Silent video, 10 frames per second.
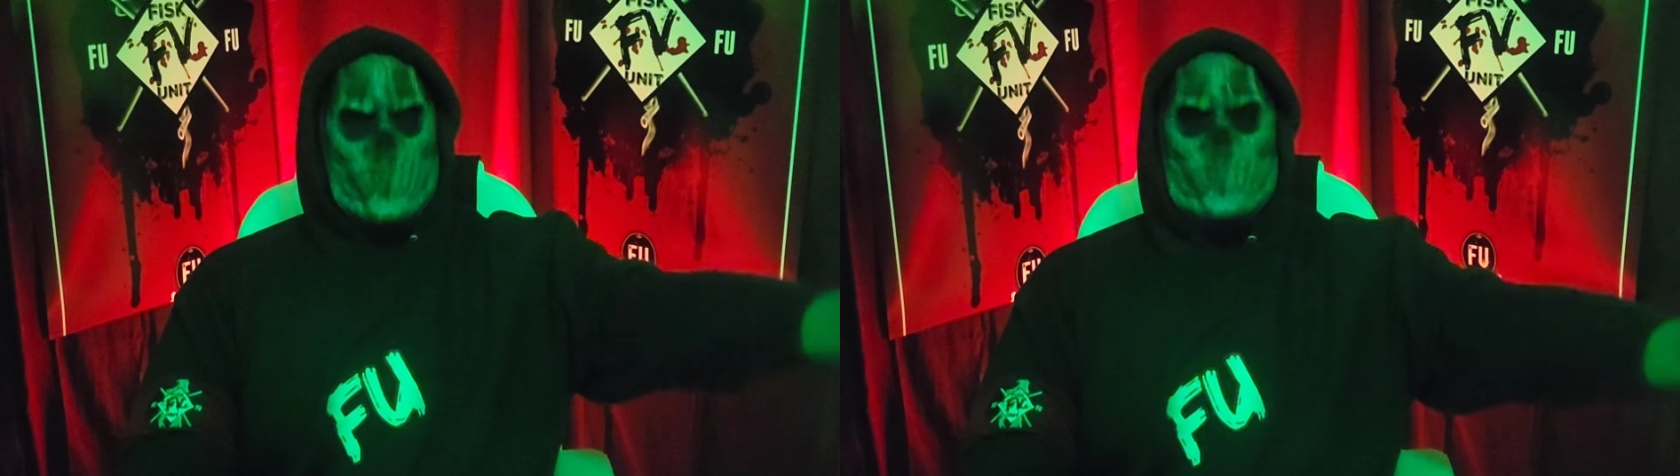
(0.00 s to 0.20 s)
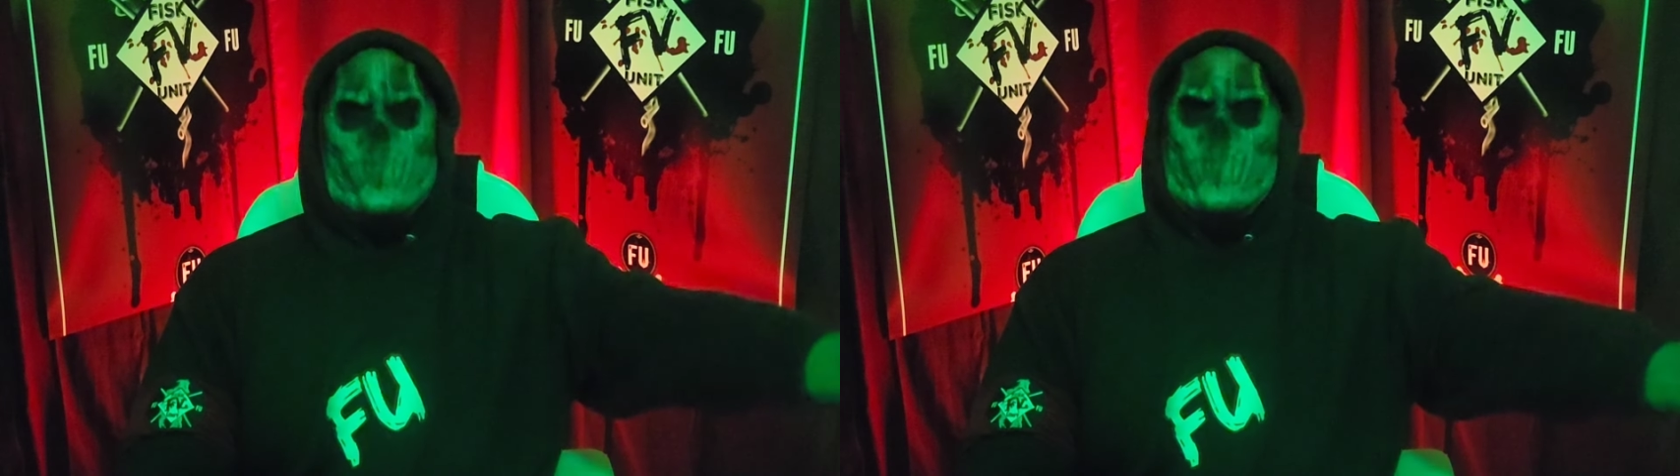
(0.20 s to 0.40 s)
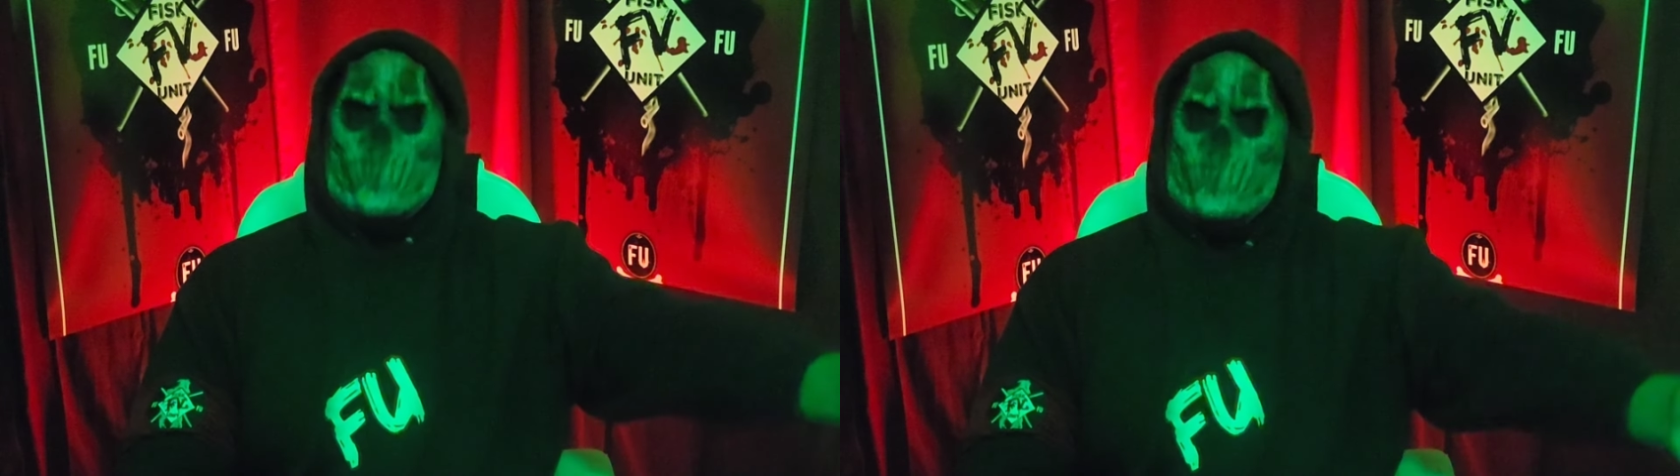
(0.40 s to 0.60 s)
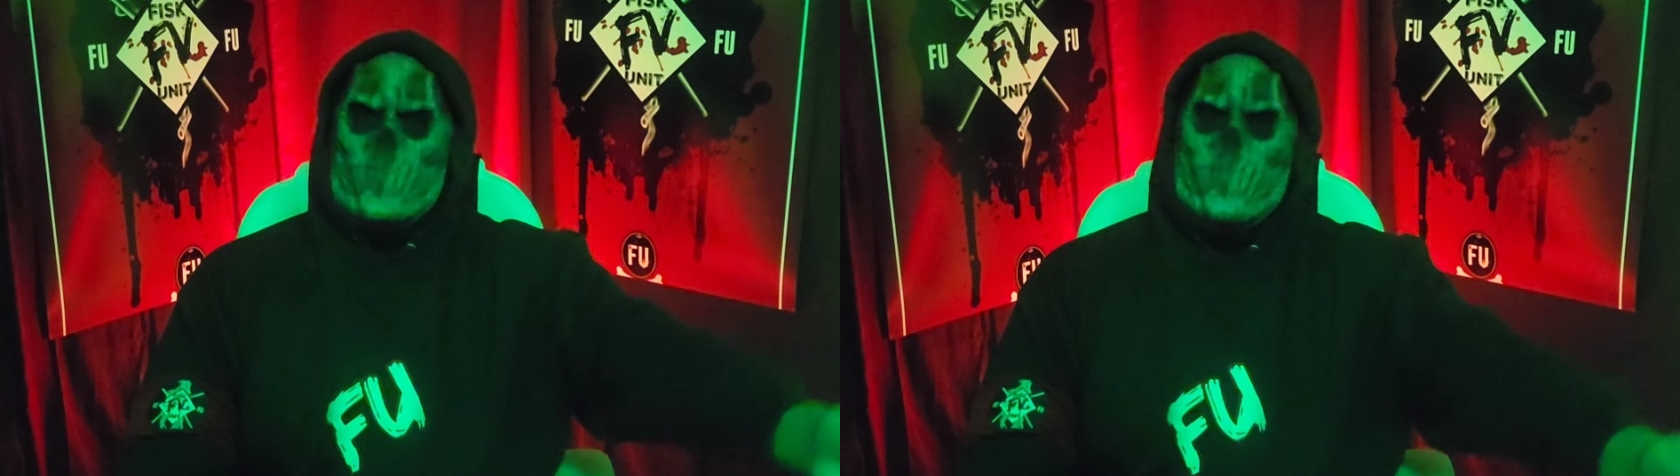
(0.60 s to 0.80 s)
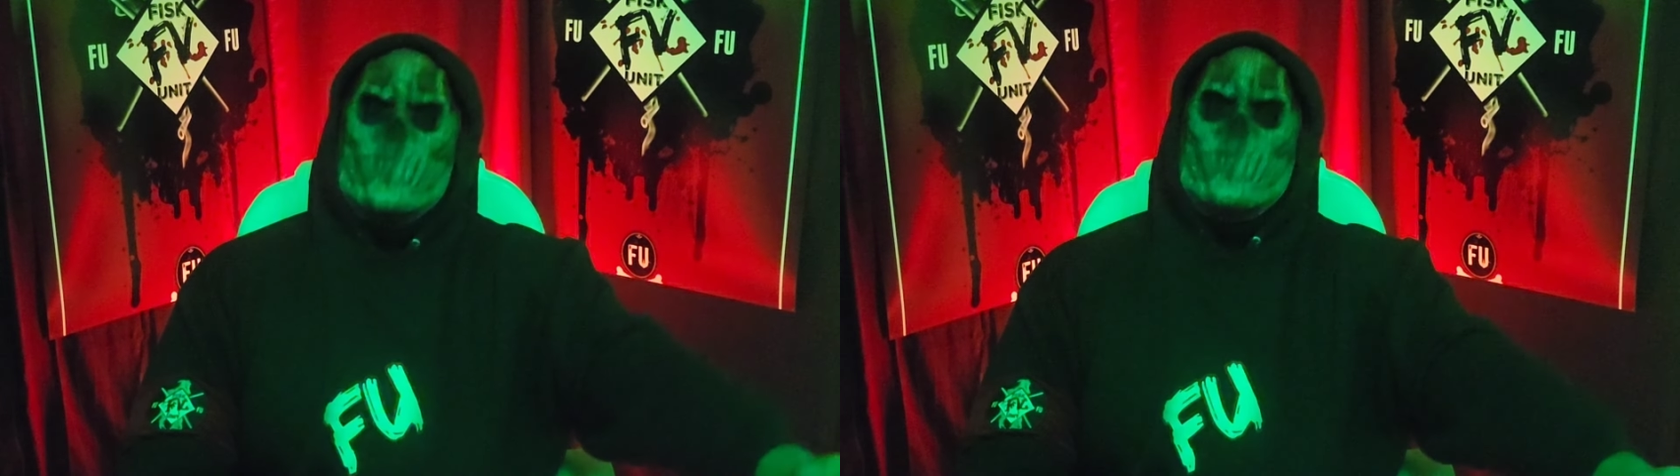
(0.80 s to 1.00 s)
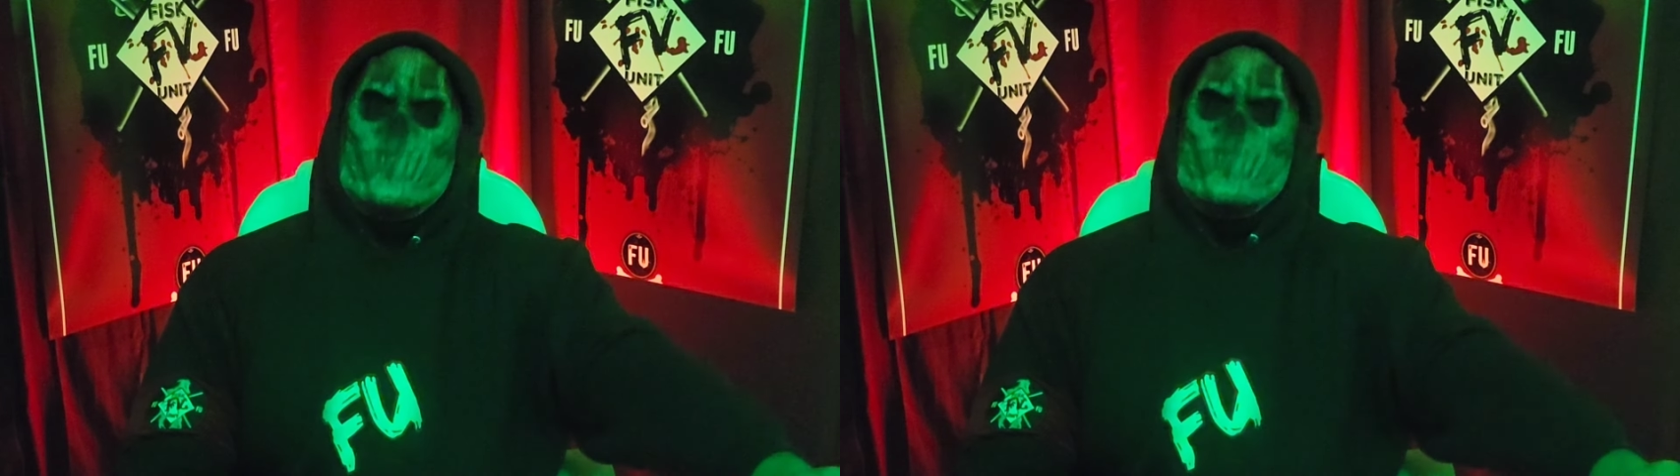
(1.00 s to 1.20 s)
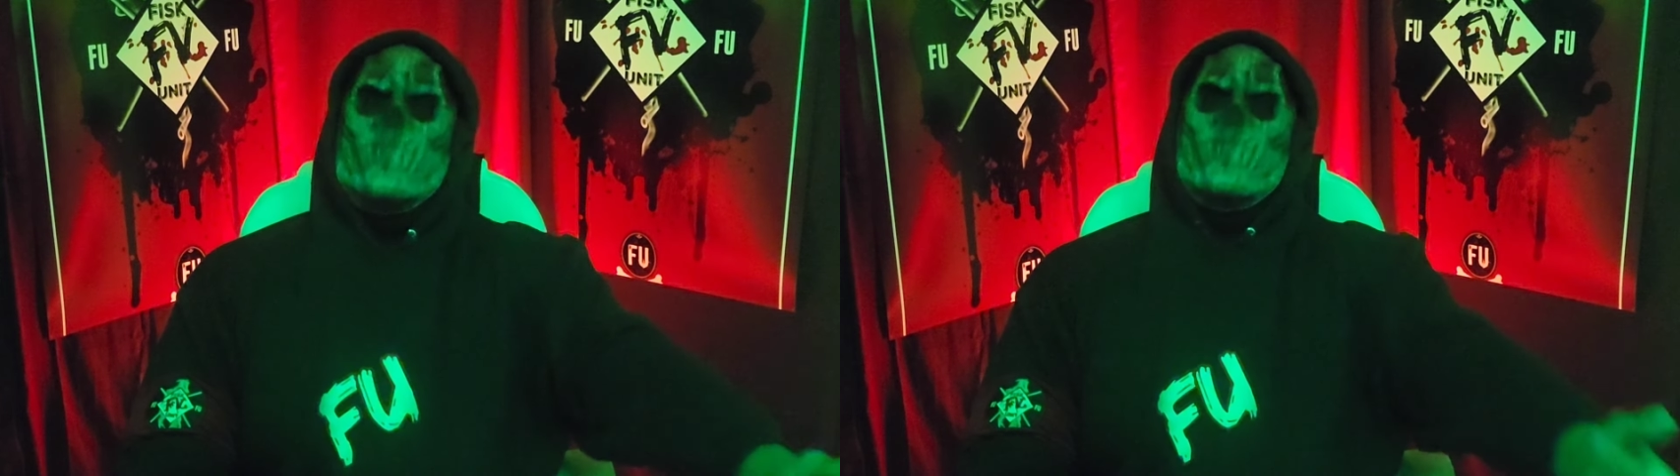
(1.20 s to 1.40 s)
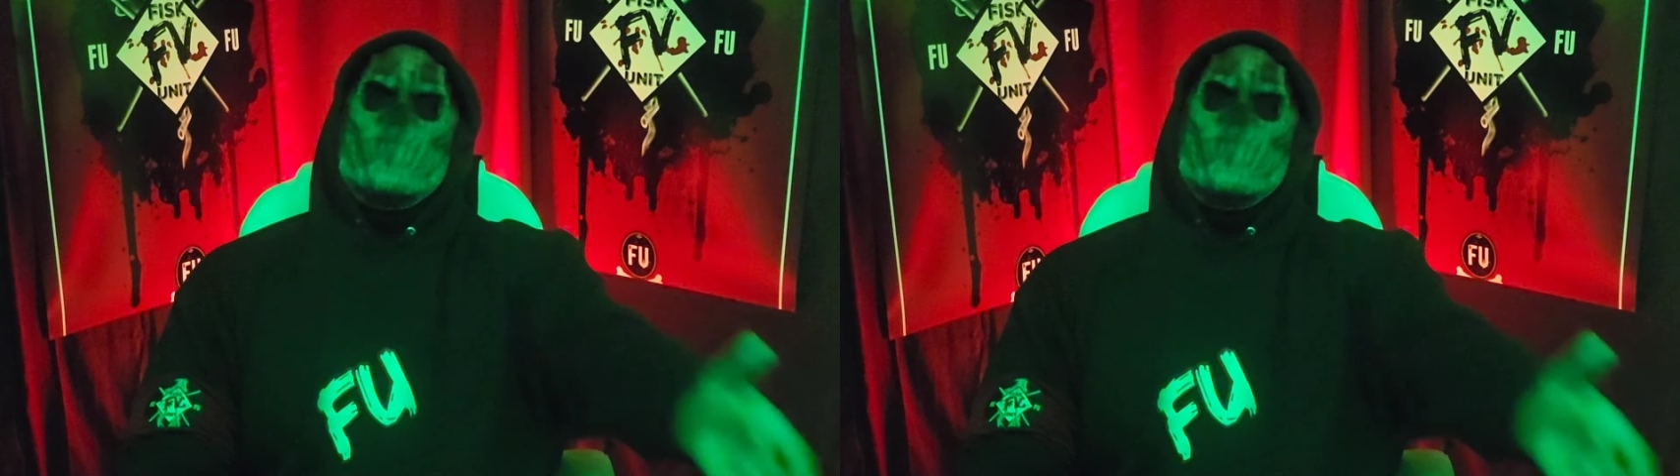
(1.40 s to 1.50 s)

better than the Falcons